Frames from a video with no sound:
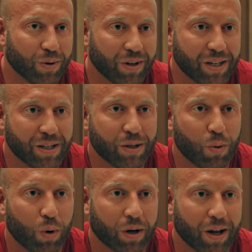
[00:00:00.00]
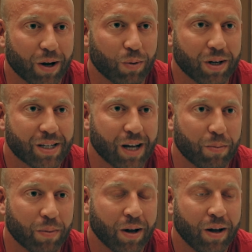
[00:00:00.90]
is working with
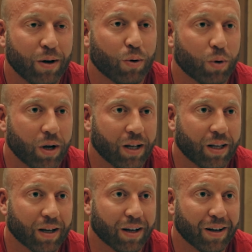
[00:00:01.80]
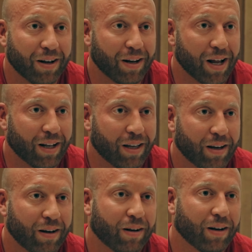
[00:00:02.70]
some who eat
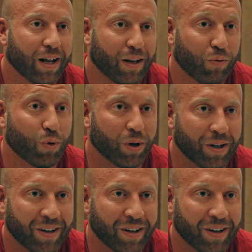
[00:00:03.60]
that food.